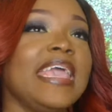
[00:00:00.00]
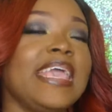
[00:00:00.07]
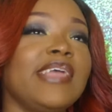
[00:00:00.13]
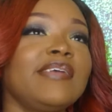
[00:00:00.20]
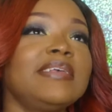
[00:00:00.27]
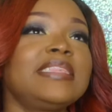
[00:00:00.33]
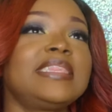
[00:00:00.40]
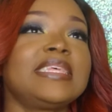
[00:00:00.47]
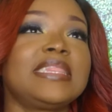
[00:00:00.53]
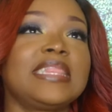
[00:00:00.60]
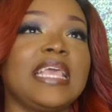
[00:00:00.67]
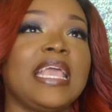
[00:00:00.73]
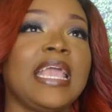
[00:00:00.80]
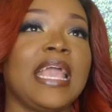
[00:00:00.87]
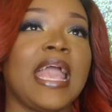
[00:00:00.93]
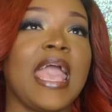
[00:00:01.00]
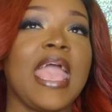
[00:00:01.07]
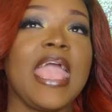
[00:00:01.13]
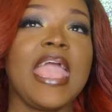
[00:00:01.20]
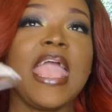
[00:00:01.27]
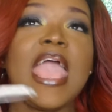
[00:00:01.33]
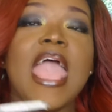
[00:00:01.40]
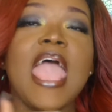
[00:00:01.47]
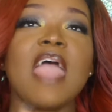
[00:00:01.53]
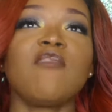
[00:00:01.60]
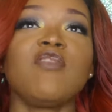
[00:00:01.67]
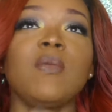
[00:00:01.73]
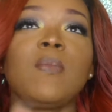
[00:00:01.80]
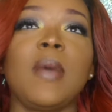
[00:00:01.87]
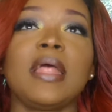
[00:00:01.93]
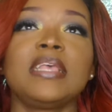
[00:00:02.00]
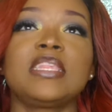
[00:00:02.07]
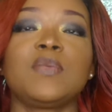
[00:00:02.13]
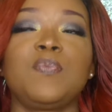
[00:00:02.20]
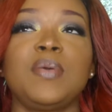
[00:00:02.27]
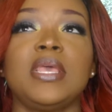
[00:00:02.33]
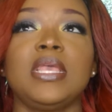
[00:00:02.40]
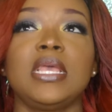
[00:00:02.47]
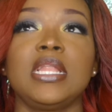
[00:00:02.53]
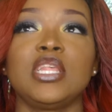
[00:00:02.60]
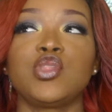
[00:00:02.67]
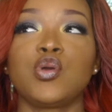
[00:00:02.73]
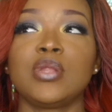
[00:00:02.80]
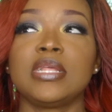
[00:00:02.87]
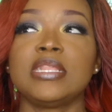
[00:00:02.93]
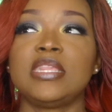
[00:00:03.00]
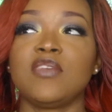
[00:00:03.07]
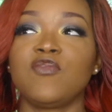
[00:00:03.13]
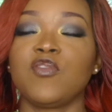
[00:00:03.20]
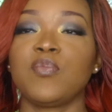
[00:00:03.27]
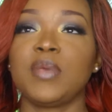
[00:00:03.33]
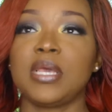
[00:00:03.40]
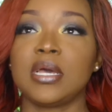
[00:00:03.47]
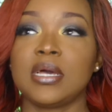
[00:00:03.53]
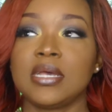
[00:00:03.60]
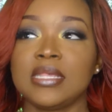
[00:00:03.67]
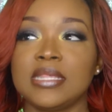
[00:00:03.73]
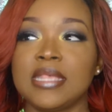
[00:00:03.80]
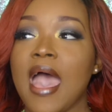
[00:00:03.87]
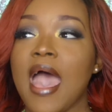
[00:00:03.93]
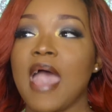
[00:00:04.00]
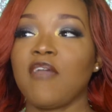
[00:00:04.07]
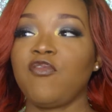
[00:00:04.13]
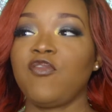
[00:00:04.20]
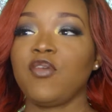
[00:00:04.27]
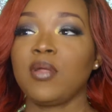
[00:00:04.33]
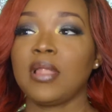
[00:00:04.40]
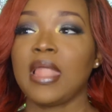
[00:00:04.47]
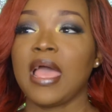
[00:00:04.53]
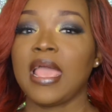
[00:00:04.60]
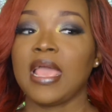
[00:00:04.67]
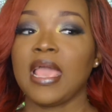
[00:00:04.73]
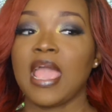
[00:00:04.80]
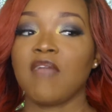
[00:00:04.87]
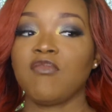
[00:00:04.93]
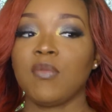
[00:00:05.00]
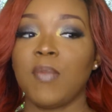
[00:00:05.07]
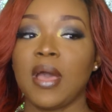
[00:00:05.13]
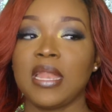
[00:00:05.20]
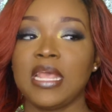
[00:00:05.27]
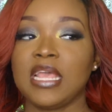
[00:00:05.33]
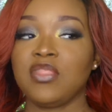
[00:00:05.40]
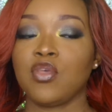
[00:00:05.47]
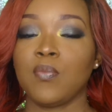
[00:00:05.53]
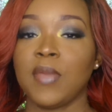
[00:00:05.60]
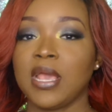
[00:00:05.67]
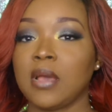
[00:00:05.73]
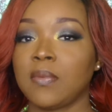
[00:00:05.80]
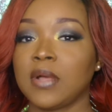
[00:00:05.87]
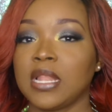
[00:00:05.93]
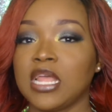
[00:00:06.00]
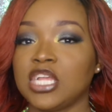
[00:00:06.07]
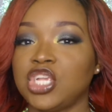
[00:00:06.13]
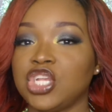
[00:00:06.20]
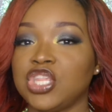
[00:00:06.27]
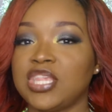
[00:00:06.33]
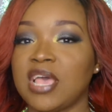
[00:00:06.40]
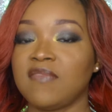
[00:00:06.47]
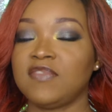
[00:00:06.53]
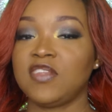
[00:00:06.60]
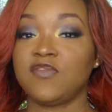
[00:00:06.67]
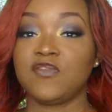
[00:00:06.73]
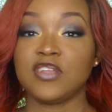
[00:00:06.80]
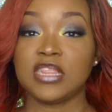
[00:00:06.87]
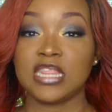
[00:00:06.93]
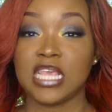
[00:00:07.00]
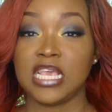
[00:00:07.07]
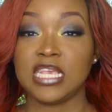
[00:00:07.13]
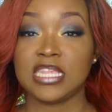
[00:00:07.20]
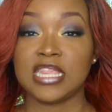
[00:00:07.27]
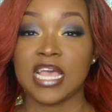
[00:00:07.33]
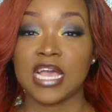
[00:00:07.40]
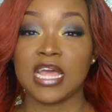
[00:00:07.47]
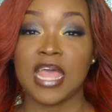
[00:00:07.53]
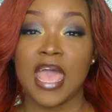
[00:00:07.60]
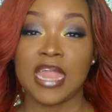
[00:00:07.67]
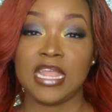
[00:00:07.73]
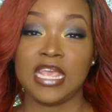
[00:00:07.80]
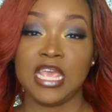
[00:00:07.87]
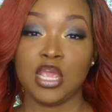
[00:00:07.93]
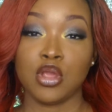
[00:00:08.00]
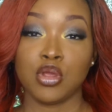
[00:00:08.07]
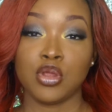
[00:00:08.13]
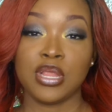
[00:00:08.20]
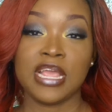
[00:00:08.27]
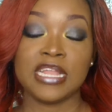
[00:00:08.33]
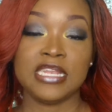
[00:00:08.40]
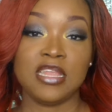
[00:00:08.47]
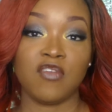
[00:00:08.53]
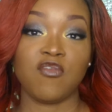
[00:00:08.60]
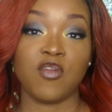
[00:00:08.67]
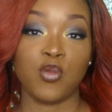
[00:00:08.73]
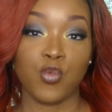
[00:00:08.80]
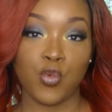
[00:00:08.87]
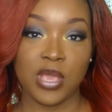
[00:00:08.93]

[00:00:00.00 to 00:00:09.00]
Here's the thing. Everybody's opinion is going to differ because I feel like everybody in their makeup collections have different things that could adhere in different